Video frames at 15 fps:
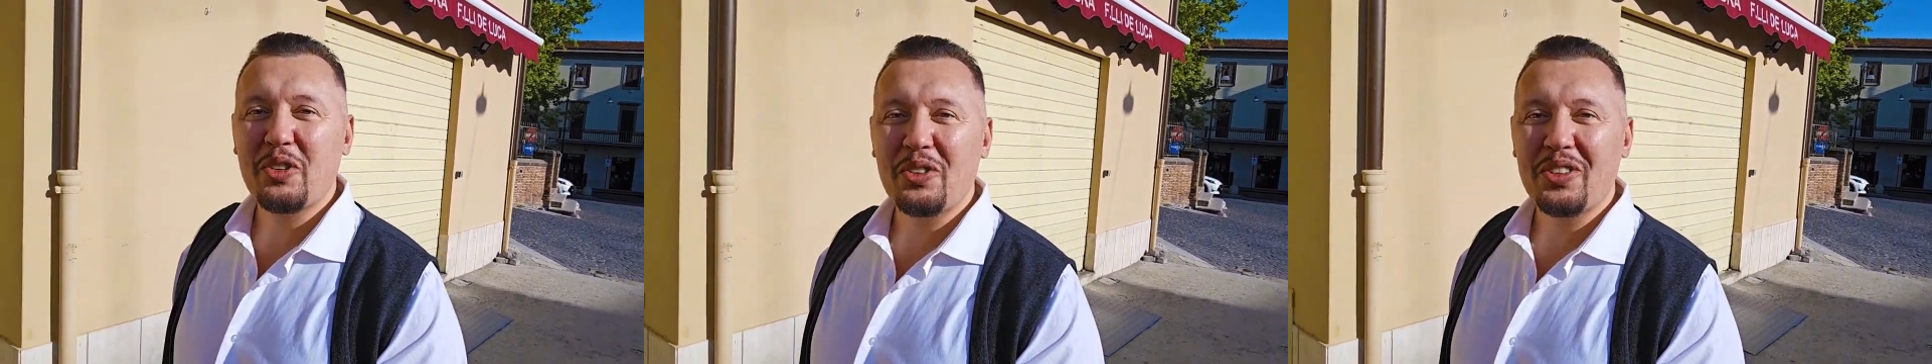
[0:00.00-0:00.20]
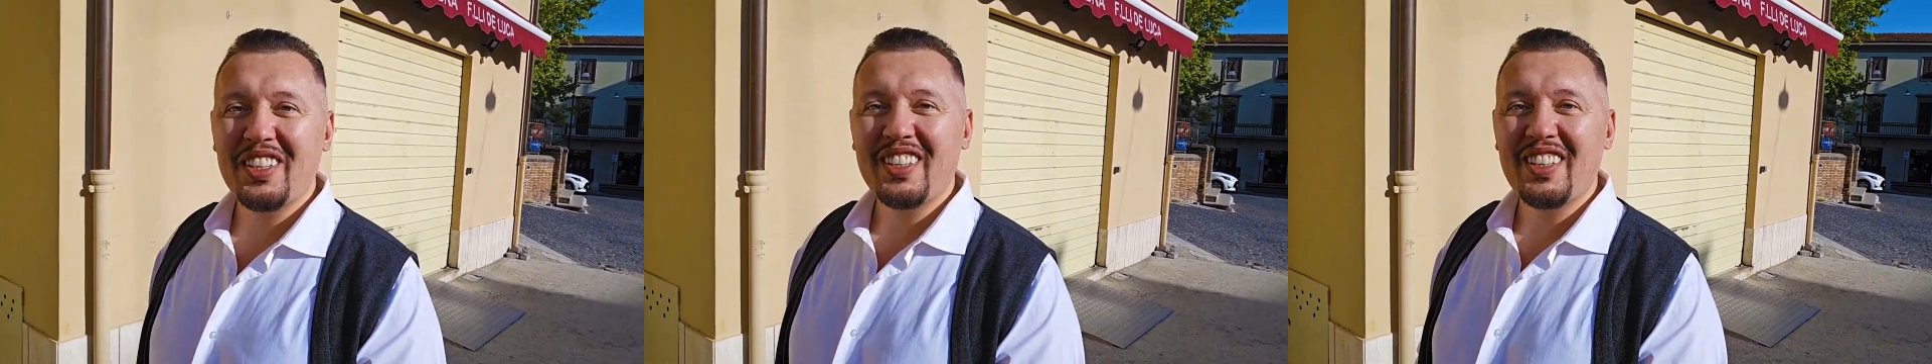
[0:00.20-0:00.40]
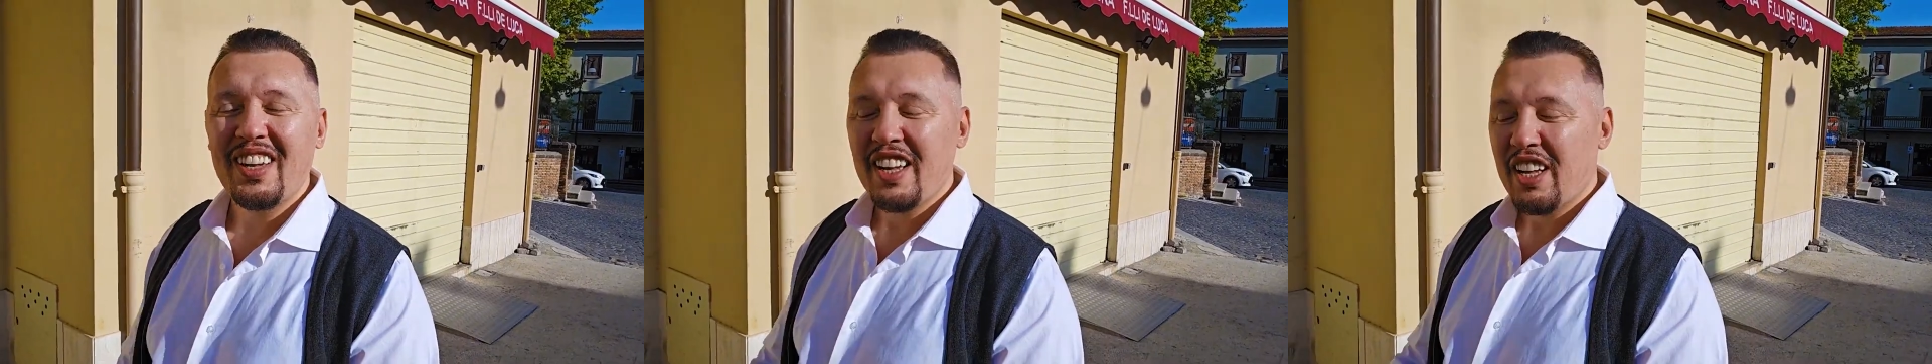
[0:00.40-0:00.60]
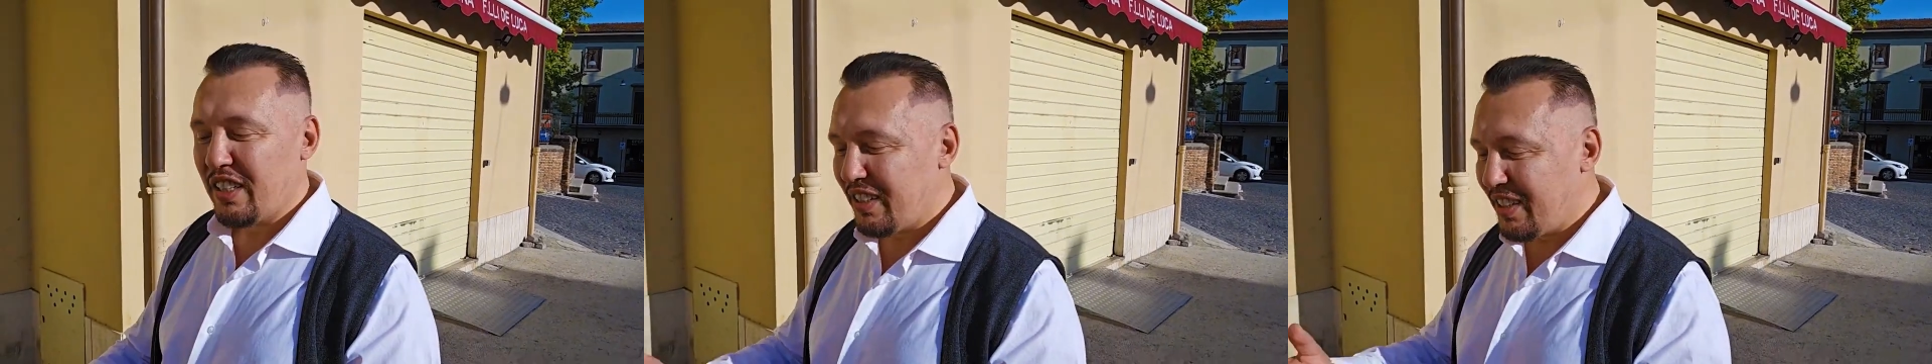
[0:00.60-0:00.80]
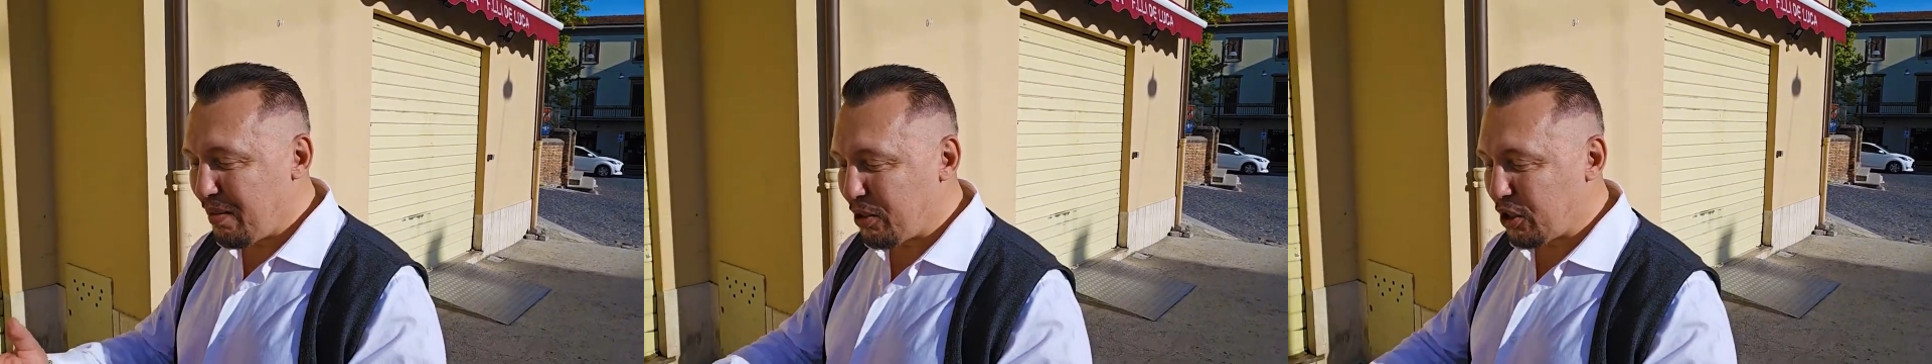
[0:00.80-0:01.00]
And you
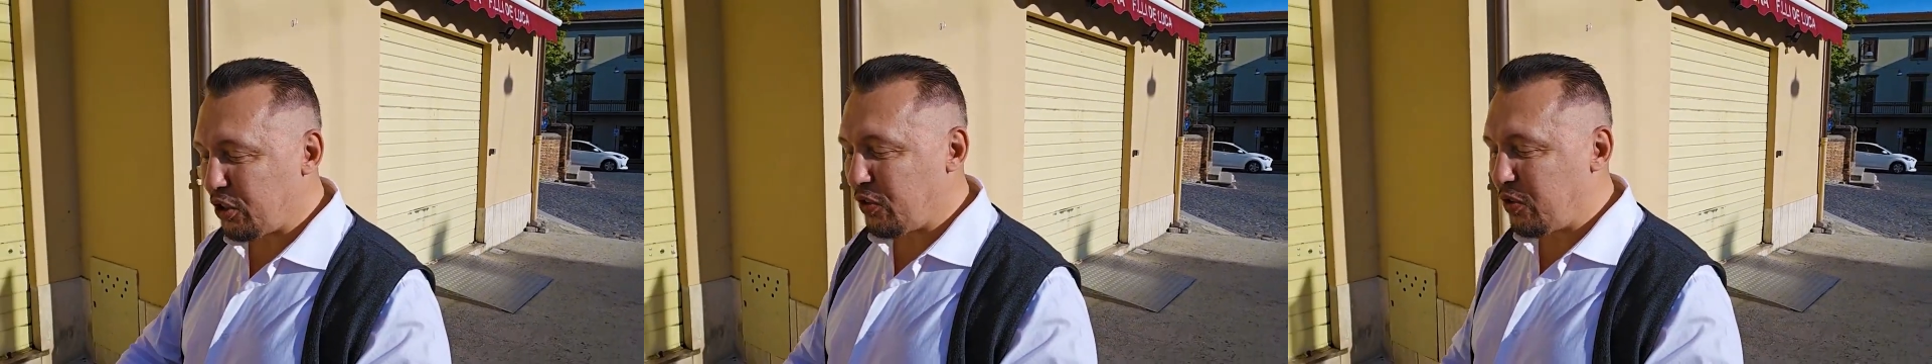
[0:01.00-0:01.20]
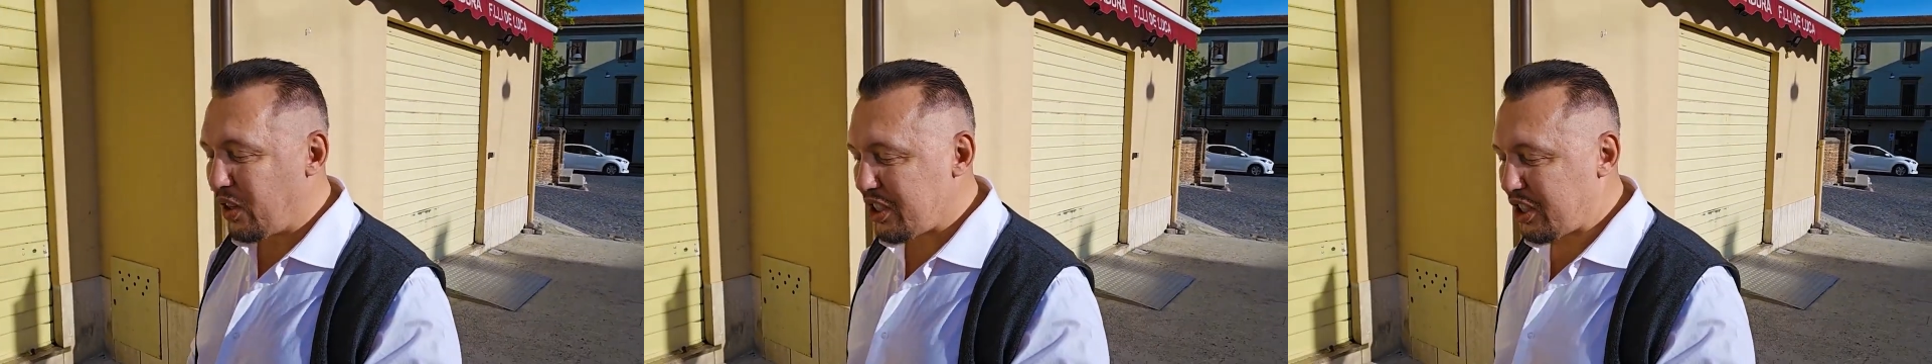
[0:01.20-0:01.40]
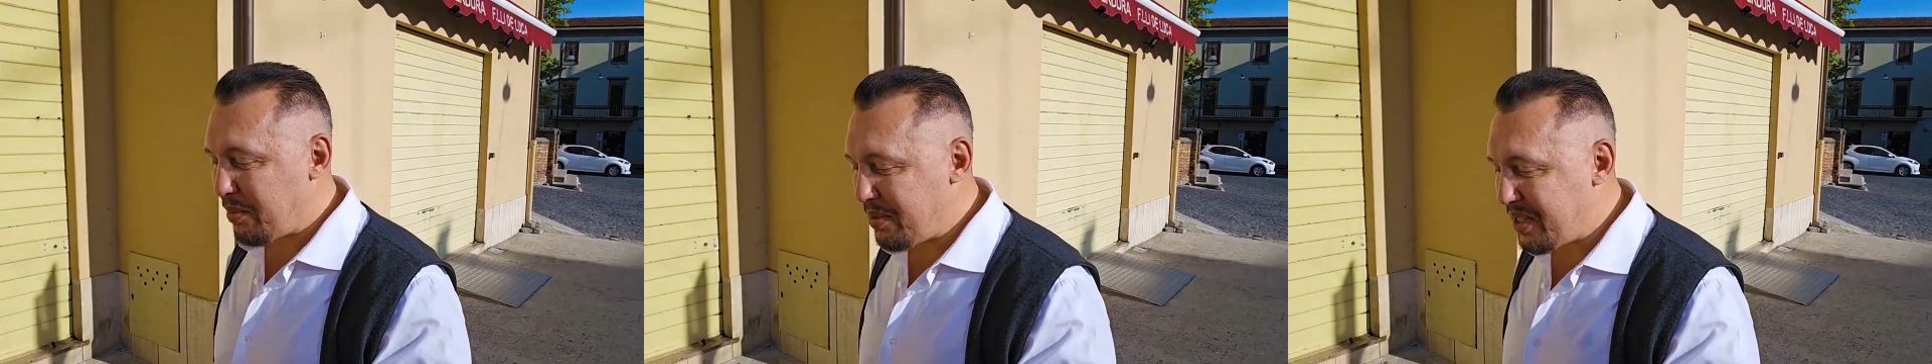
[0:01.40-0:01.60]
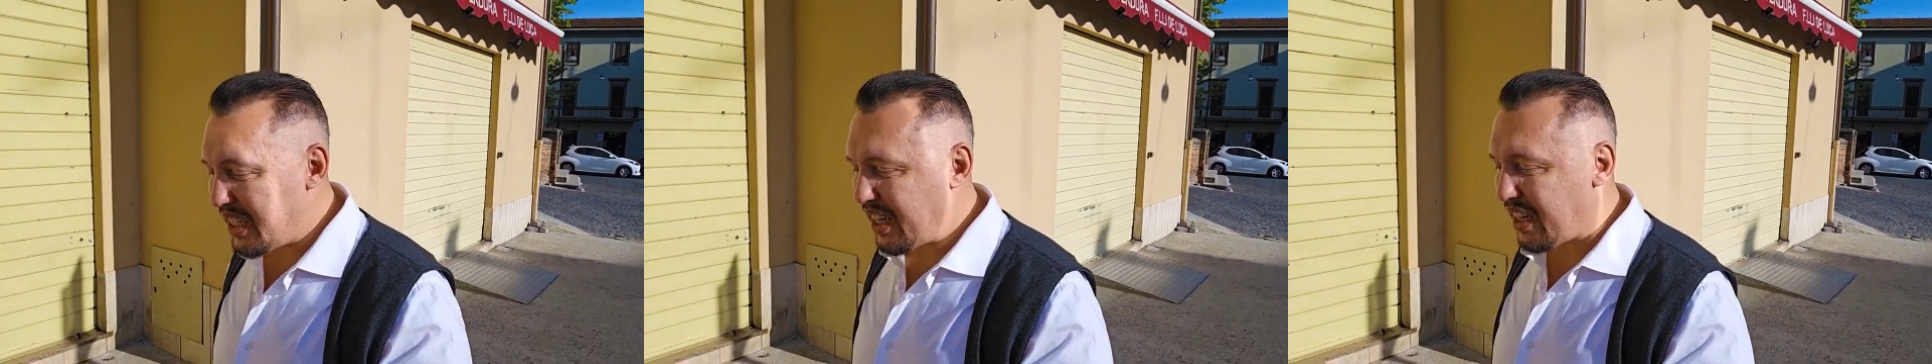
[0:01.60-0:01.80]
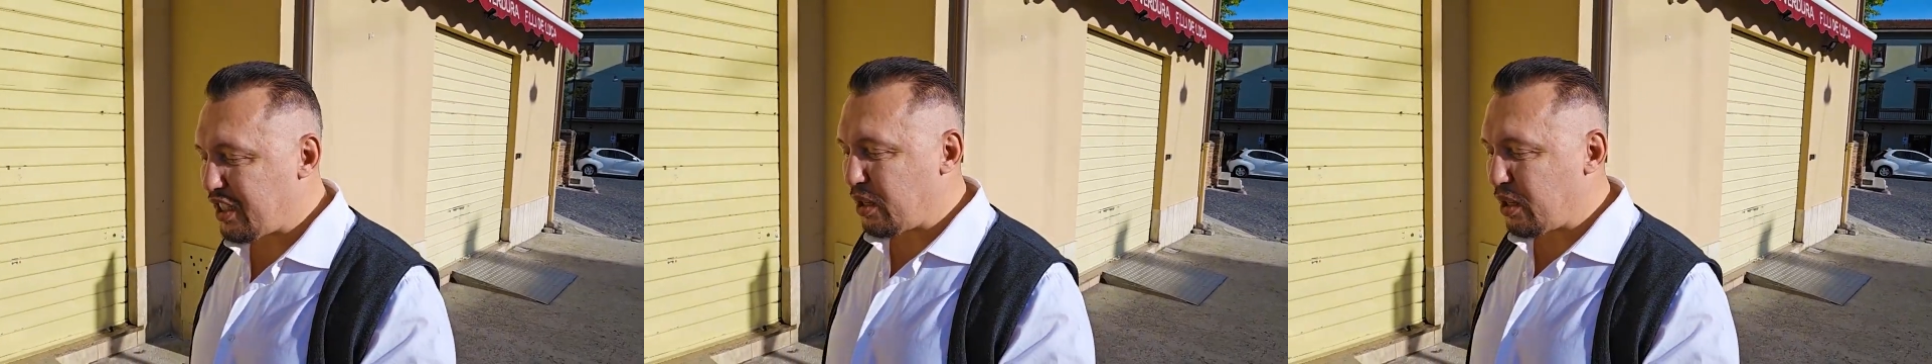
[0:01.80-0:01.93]
start sharing with Him,